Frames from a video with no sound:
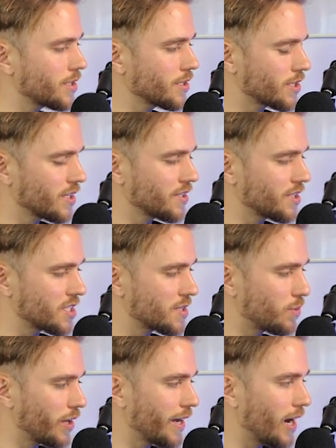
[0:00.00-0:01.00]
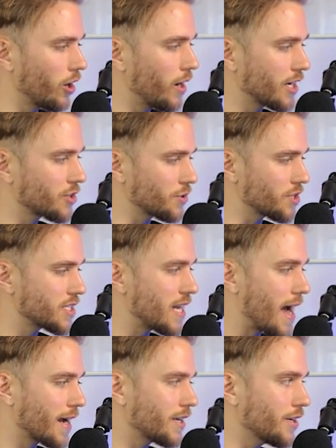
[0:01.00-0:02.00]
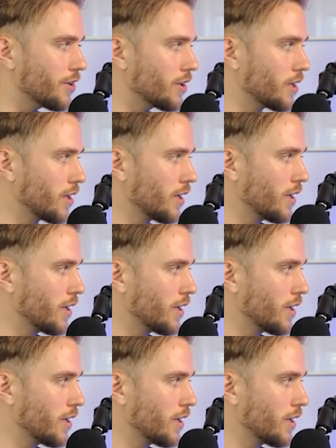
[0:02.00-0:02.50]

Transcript: it's going to display our actual stack here,